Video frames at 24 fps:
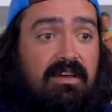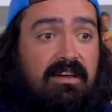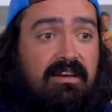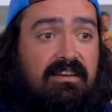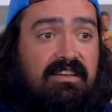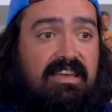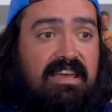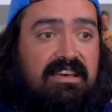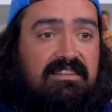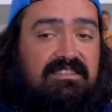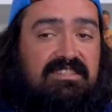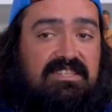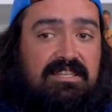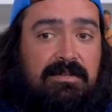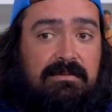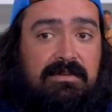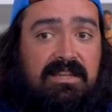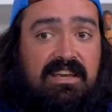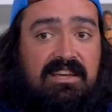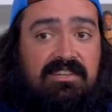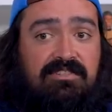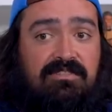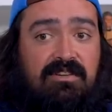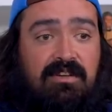a, a, calcium
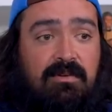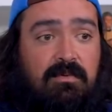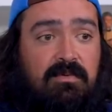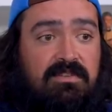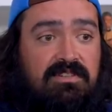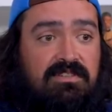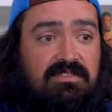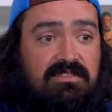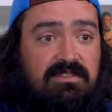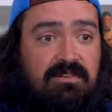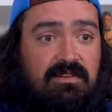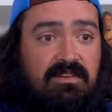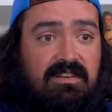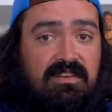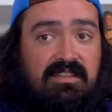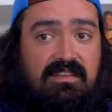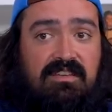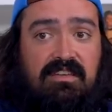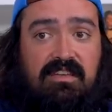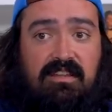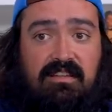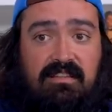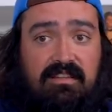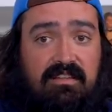nitrate, which is already
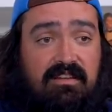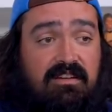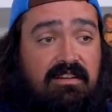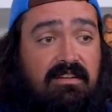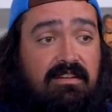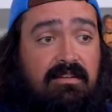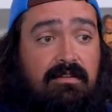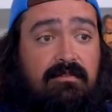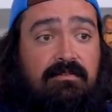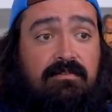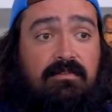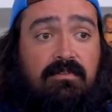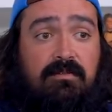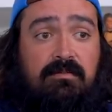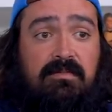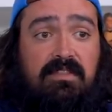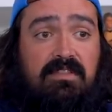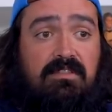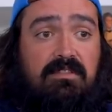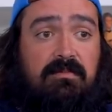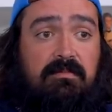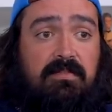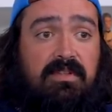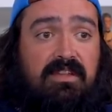chelated in a form
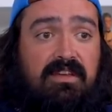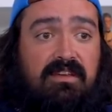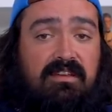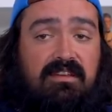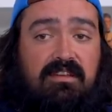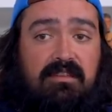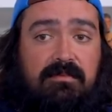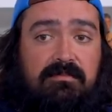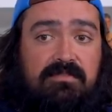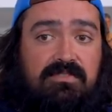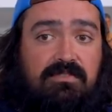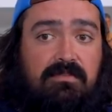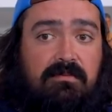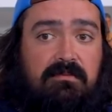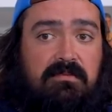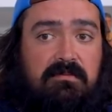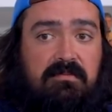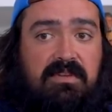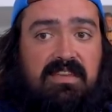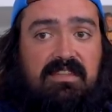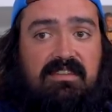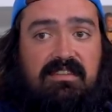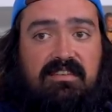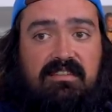that the plant can absorb
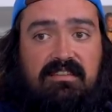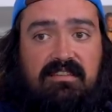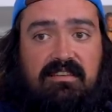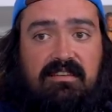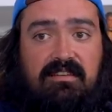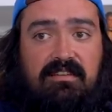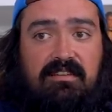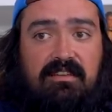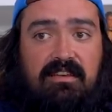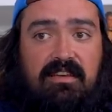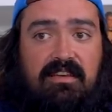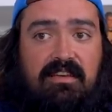immediately.